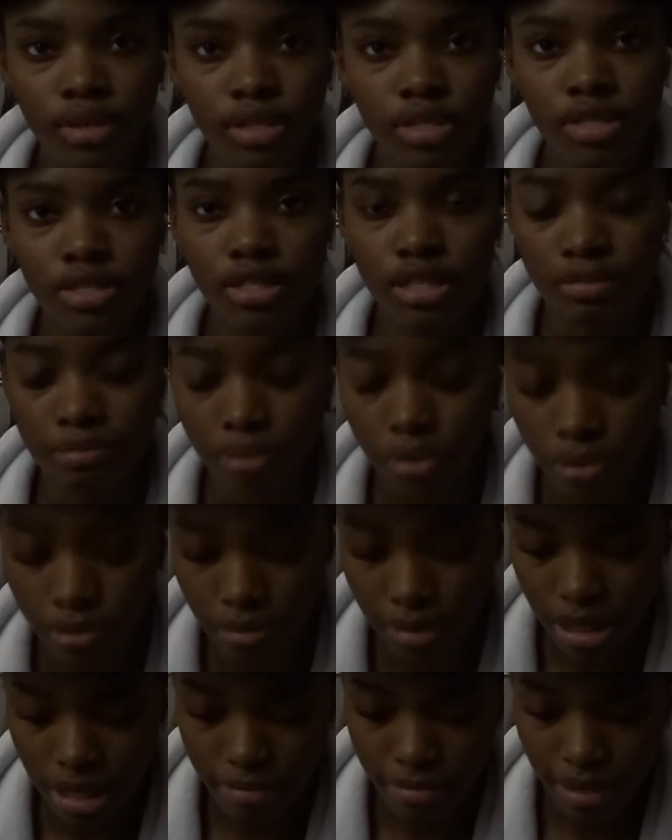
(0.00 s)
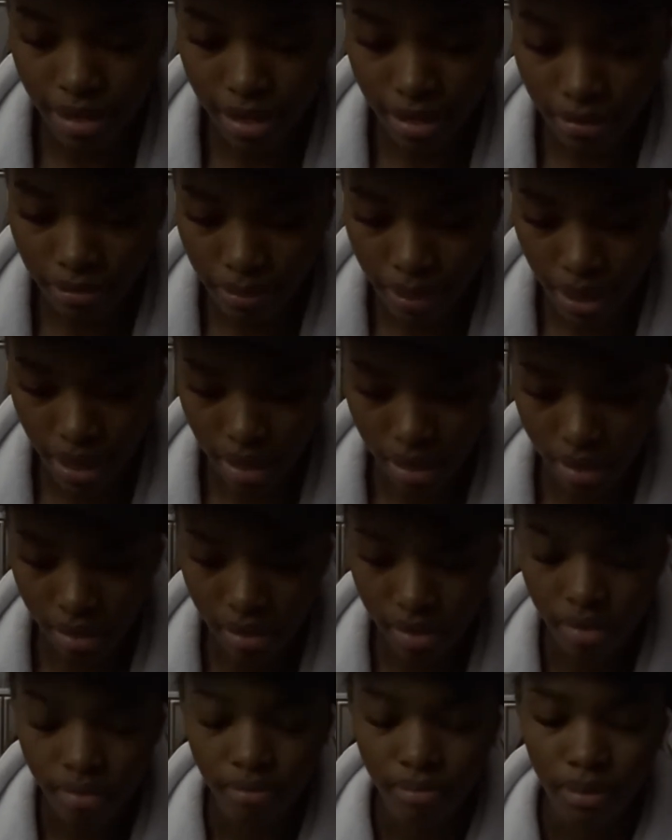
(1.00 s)
simple mini makeup
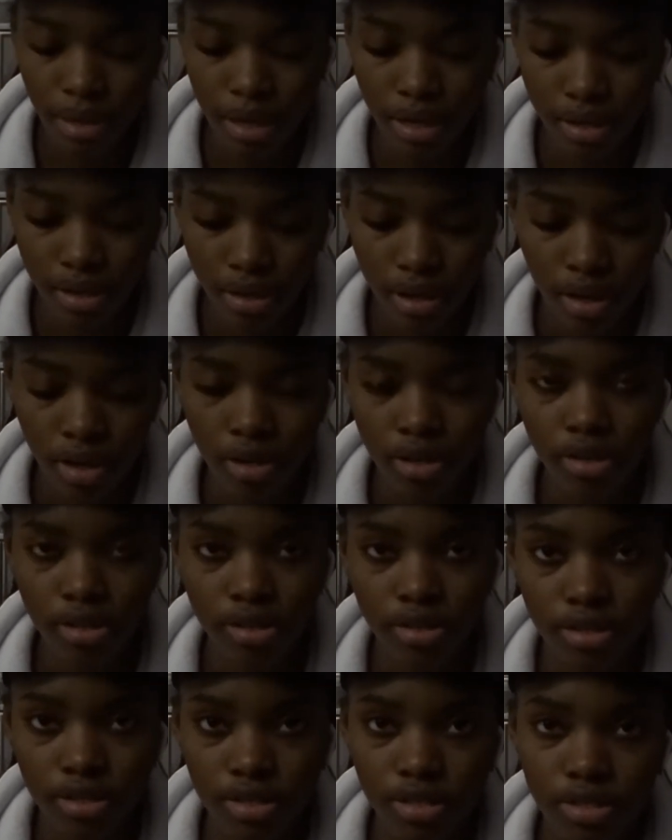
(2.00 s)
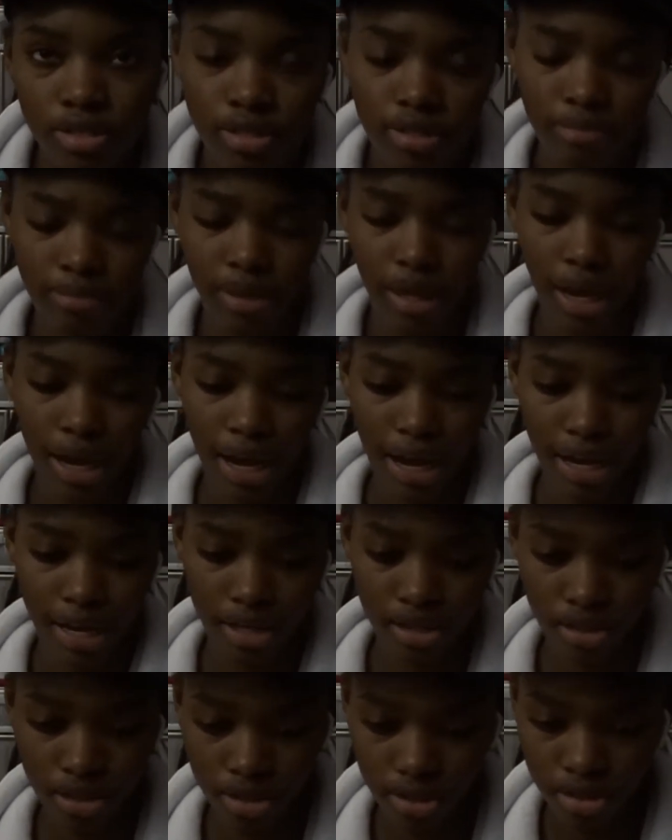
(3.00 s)
bag, my cards, some
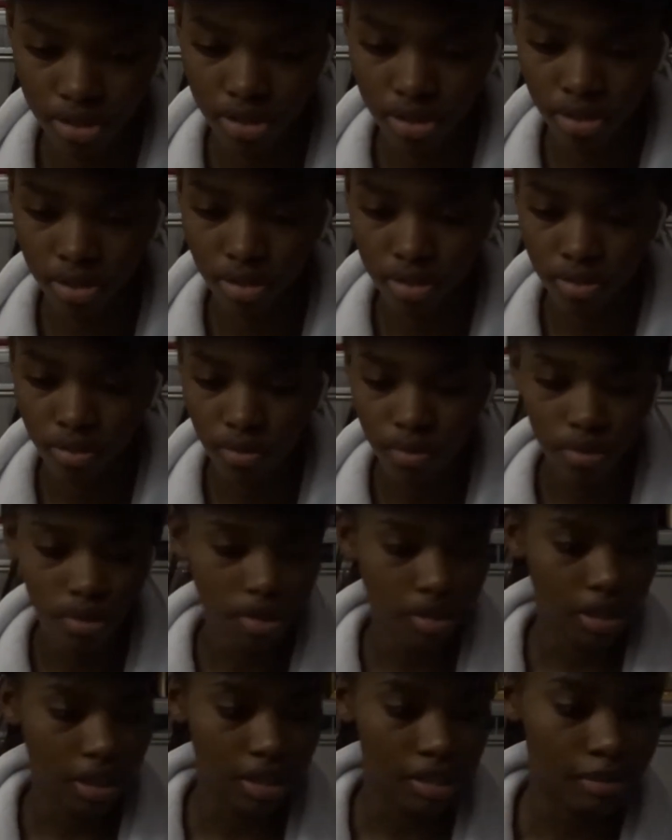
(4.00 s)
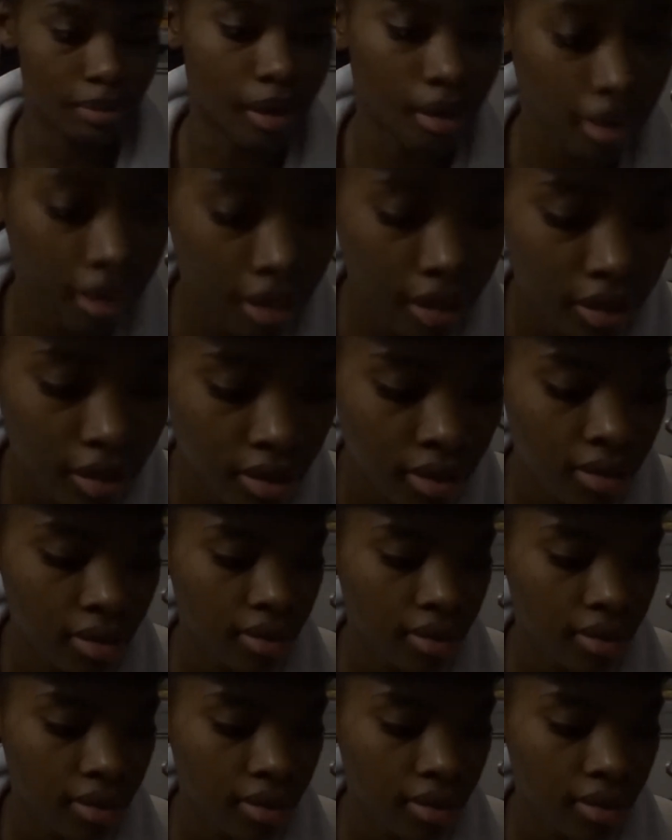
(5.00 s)
cash, and that's about it.